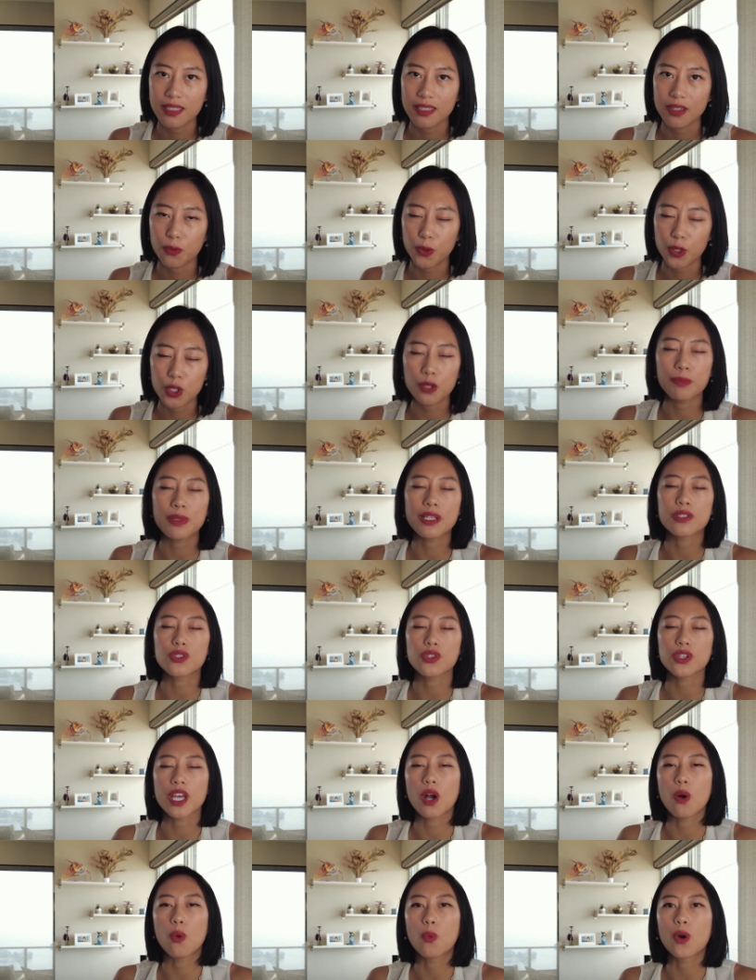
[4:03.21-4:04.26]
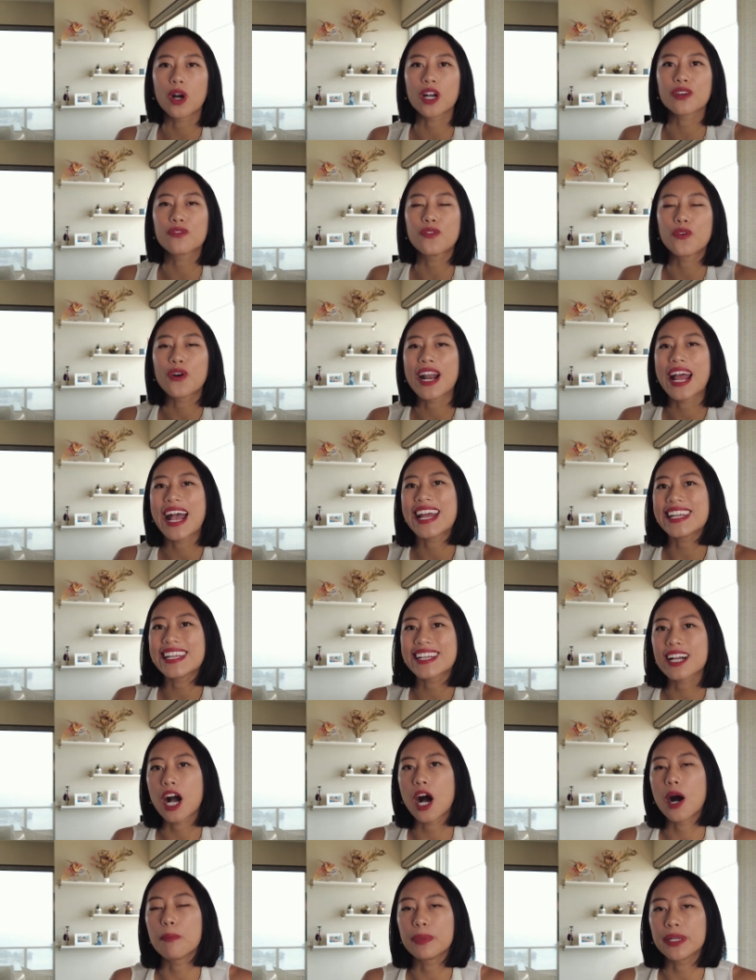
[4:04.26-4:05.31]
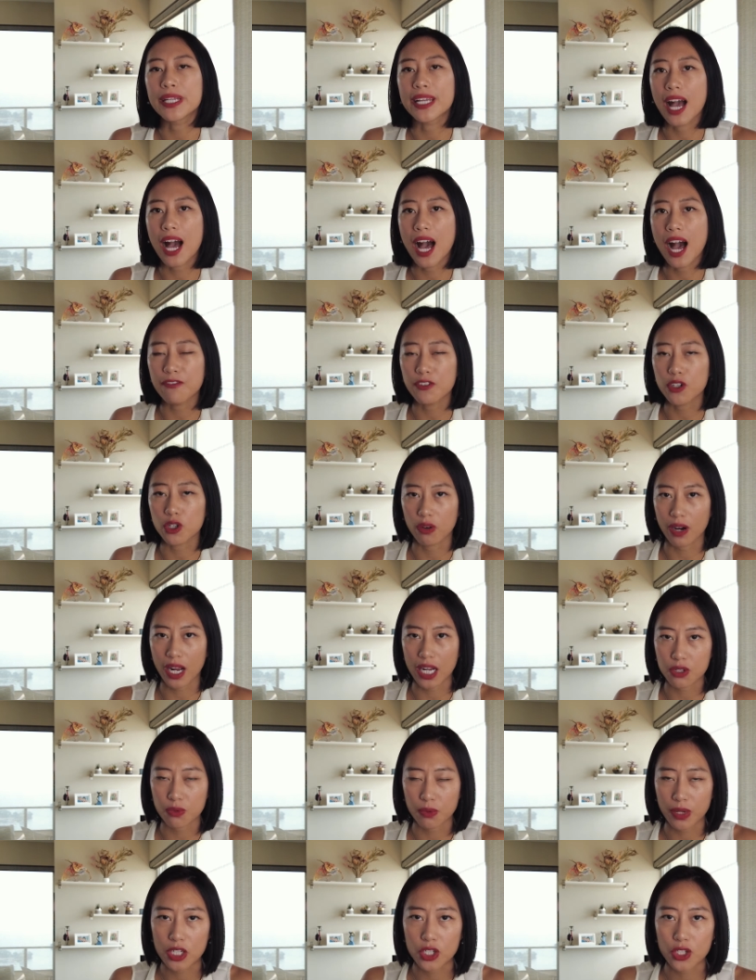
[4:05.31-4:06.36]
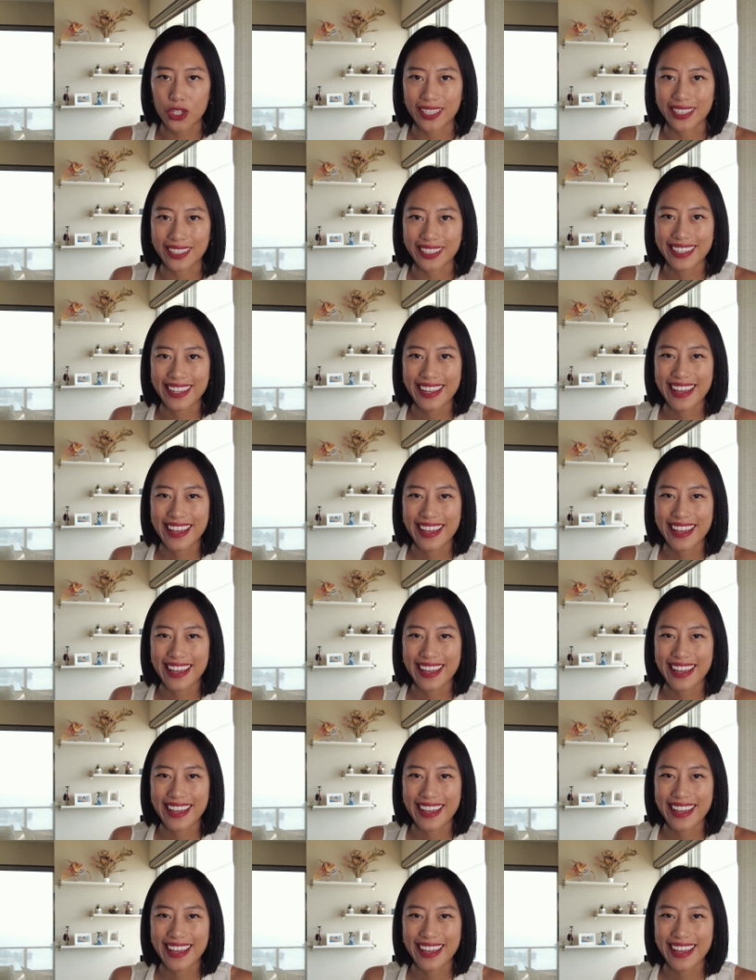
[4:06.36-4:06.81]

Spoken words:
which means you can work for any company after graduation.